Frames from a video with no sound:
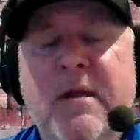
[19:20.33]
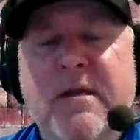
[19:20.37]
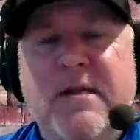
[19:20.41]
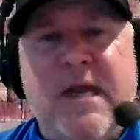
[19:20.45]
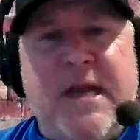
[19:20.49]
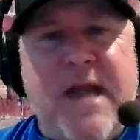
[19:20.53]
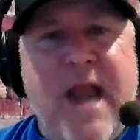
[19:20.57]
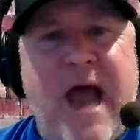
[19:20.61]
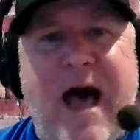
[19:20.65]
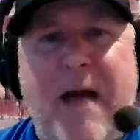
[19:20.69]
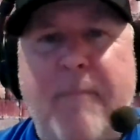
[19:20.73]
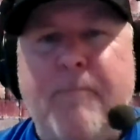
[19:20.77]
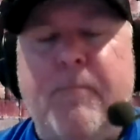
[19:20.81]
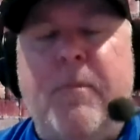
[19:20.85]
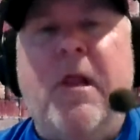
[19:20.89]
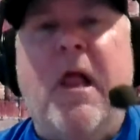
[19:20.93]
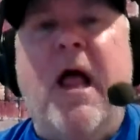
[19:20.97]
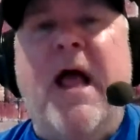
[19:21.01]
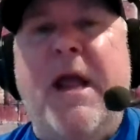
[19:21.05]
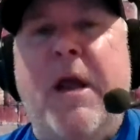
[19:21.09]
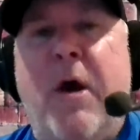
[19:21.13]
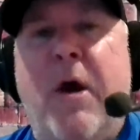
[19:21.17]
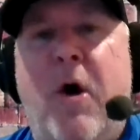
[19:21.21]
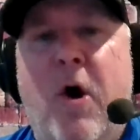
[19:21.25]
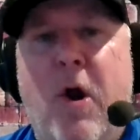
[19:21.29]
to not
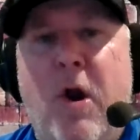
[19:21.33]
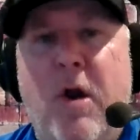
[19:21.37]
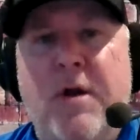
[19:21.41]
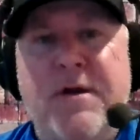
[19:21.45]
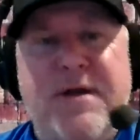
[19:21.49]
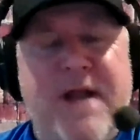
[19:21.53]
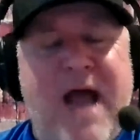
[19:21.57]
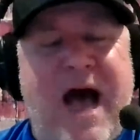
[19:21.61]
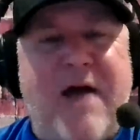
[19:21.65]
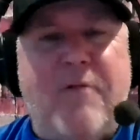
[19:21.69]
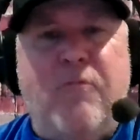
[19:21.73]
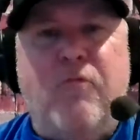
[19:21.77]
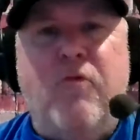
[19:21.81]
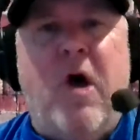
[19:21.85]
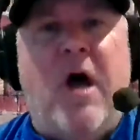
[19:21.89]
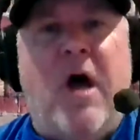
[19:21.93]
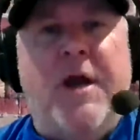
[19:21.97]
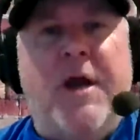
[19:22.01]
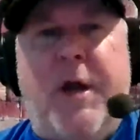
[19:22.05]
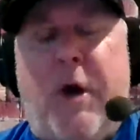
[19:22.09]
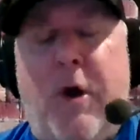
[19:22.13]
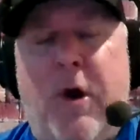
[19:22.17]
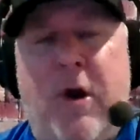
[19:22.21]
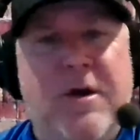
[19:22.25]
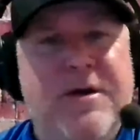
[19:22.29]
play hard, not run
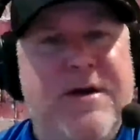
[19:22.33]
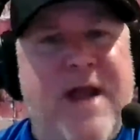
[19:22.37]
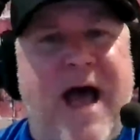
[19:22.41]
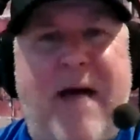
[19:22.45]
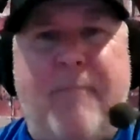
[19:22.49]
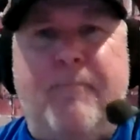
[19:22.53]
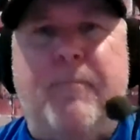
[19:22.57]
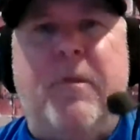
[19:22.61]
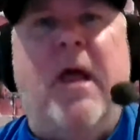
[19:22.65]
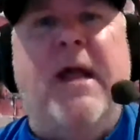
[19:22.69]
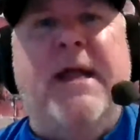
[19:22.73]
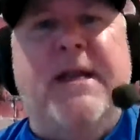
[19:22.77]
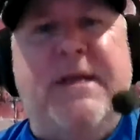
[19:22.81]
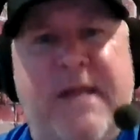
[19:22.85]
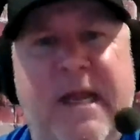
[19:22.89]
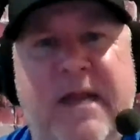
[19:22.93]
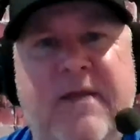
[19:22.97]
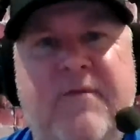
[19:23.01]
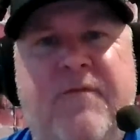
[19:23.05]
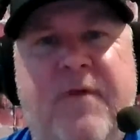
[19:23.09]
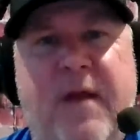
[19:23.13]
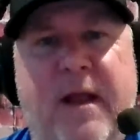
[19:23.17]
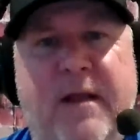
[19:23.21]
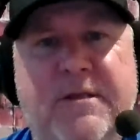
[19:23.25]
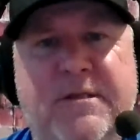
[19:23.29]
hard, not play
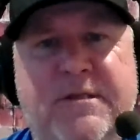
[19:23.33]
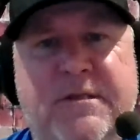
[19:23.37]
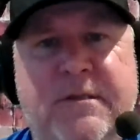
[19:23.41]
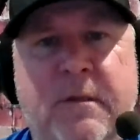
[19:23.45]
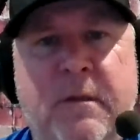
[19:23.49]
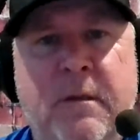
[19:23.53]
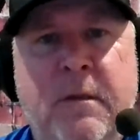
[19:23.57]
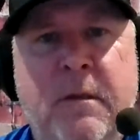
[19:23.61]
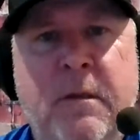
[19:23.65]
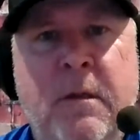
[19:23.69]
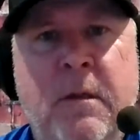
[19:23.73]
defense.